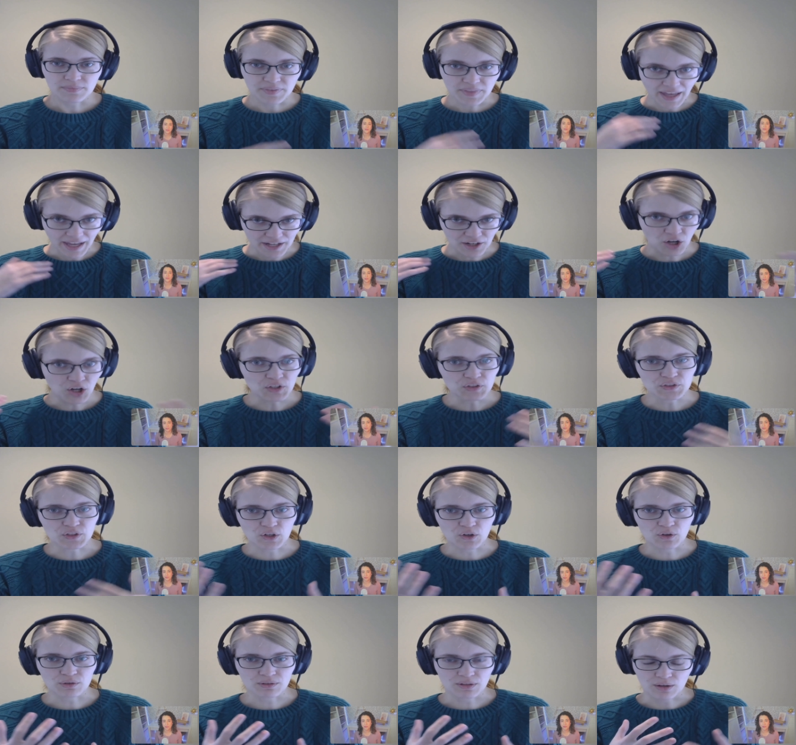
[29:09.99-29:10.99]
That
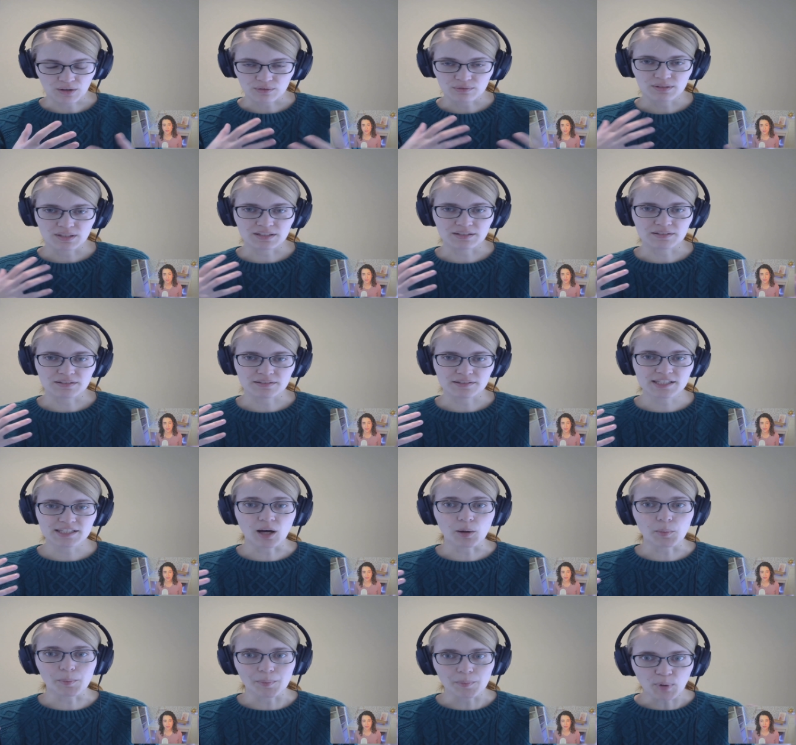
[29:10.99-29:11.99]
also, you know, in
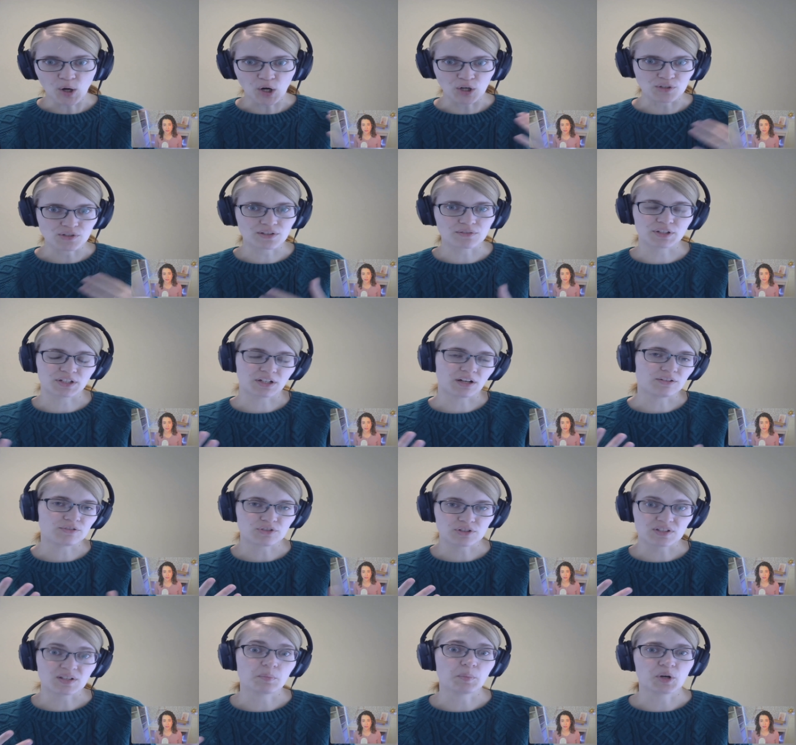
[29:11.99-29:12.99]
some parts of the
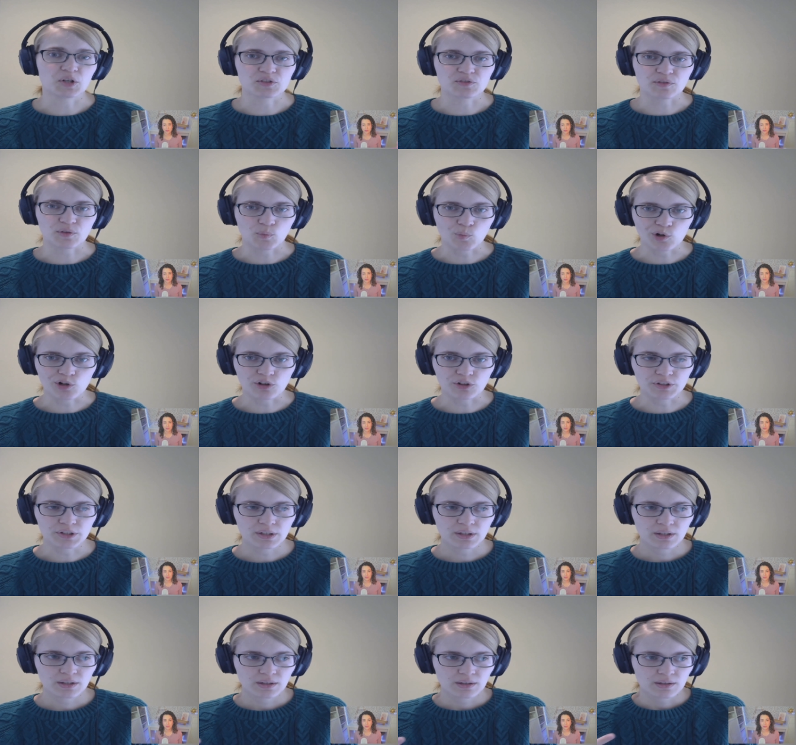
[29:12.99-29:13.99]
country, some parts of the world,
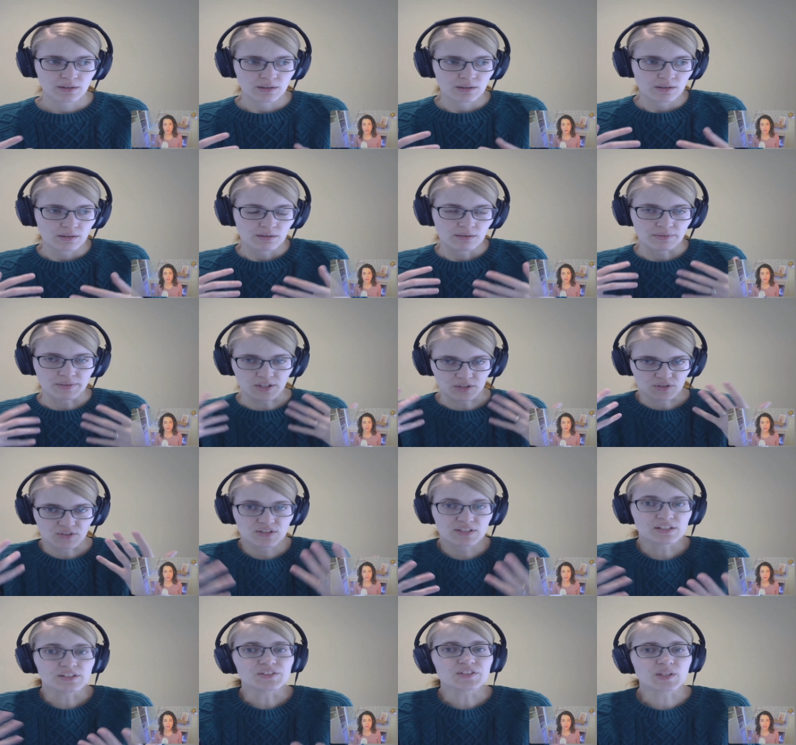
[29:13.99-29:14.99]
there's
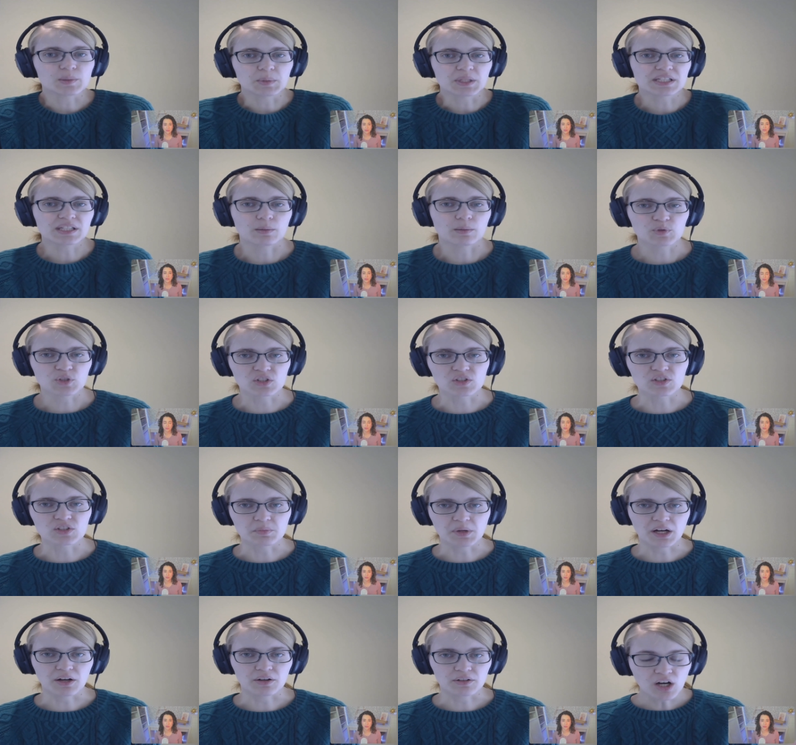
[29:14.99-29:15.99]
still some assumptions
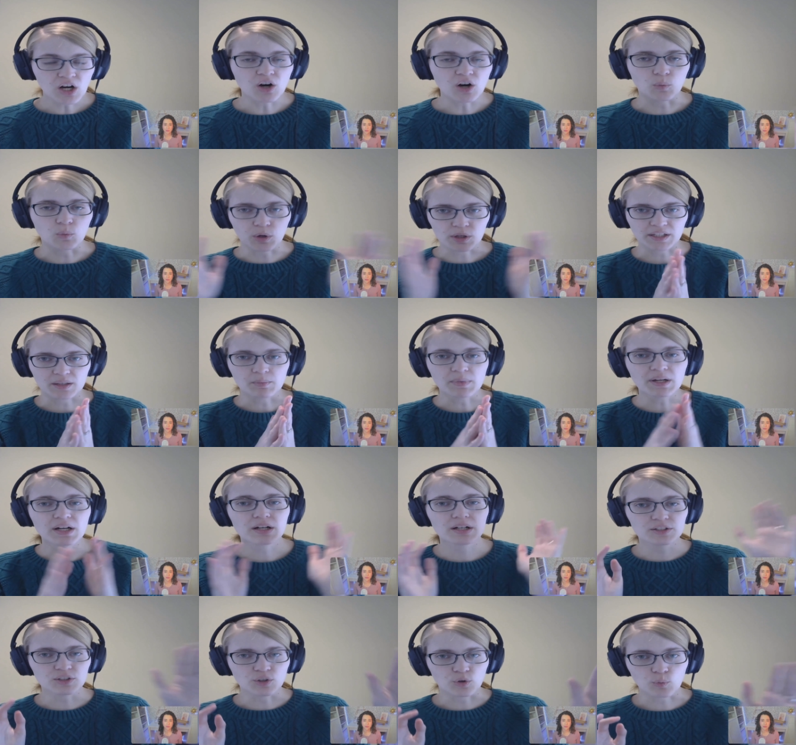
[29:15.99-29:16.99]
about, oh, we'll get
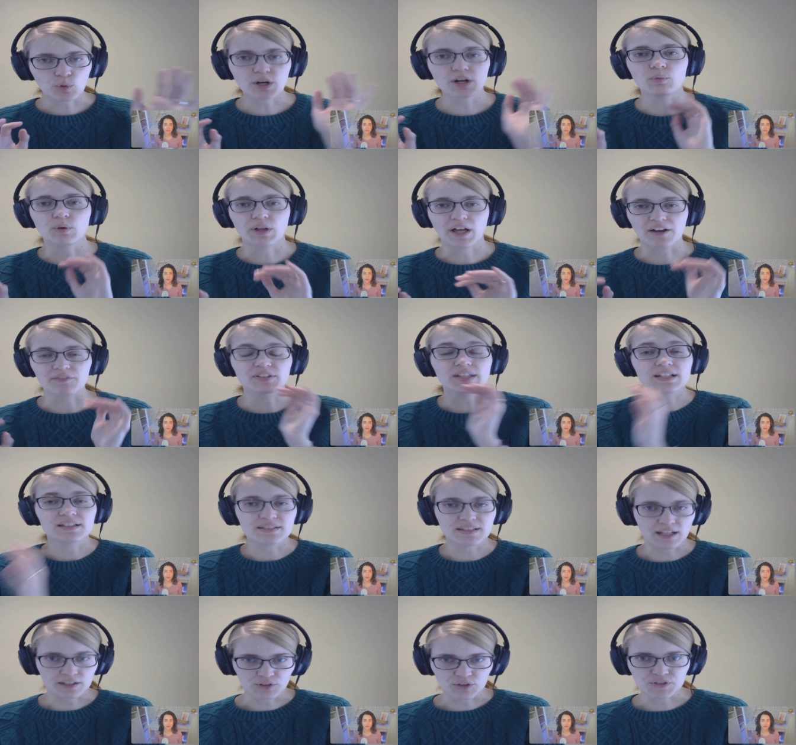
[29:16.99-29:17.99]
married, you'll work, we'll have
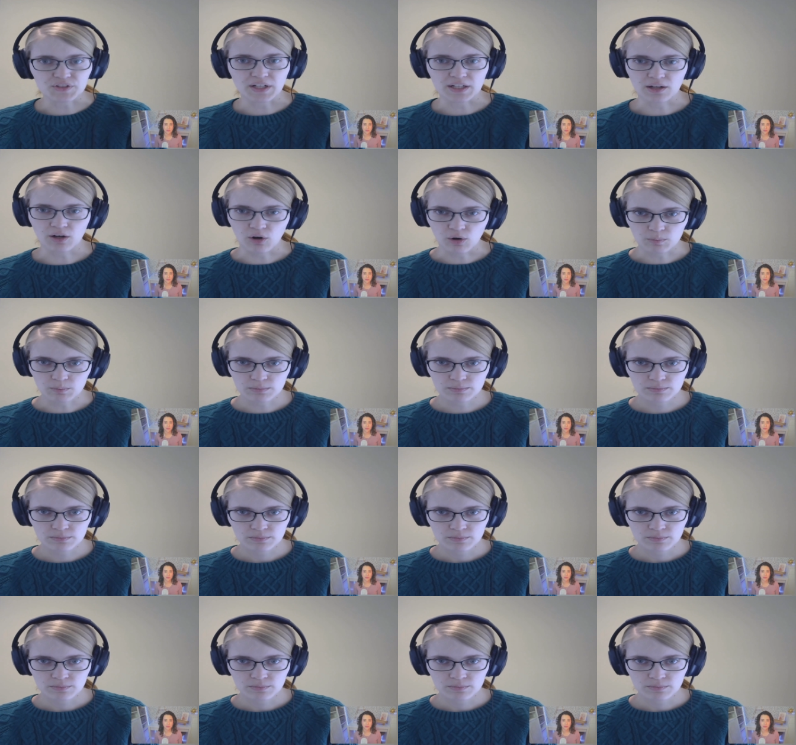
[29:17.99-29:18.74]
kids, then you'll stay home.